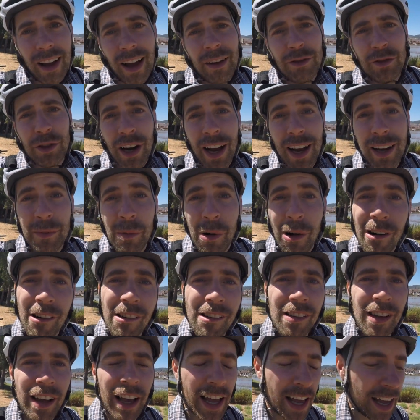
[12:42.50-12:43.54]
I've tried them
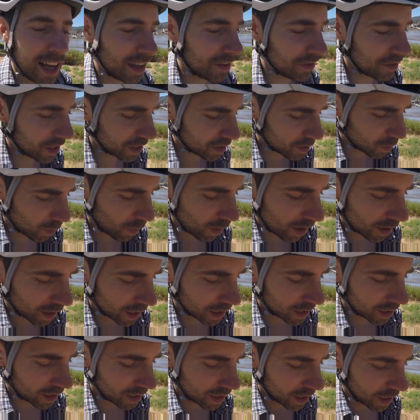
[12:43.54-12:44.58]
all, and this
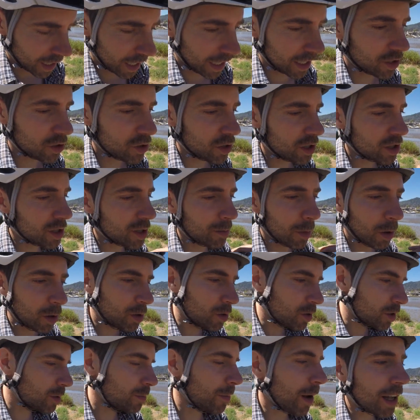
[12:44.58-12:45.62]
one is just the
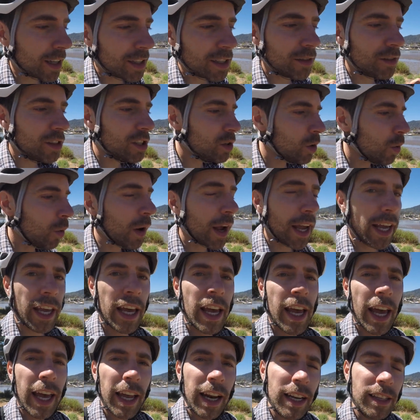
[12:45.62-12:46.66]
most responsive. It's quick.
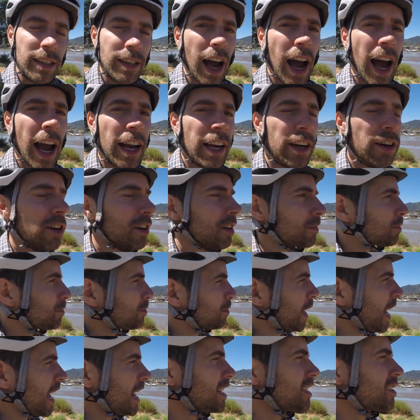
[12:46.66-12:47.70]
It has a higher
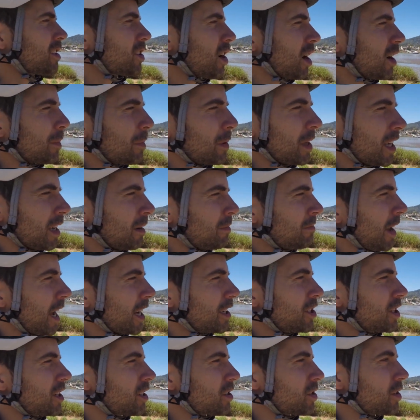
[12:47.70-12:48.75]
cadence RPM
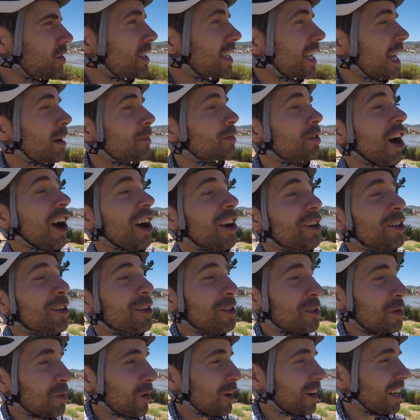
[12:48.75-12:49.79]
matching, so you can get up yeah. to
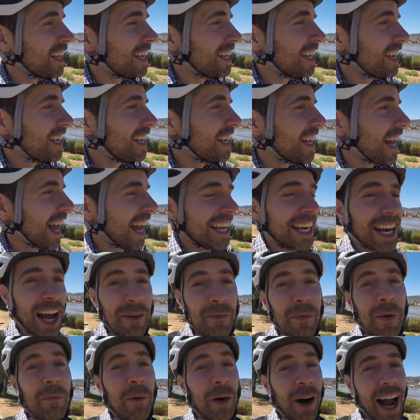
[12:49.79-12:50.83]
120. And
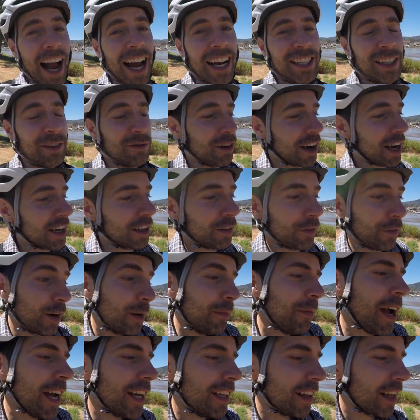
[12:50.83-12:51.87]
I'm a more active rider. For
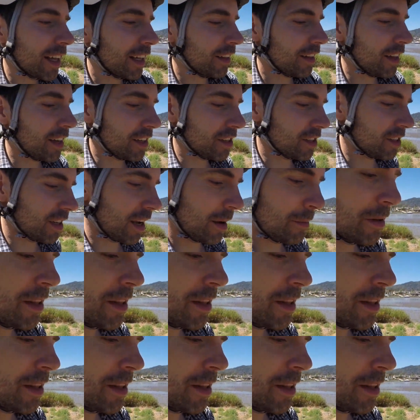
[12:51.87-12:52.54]
a bike like this,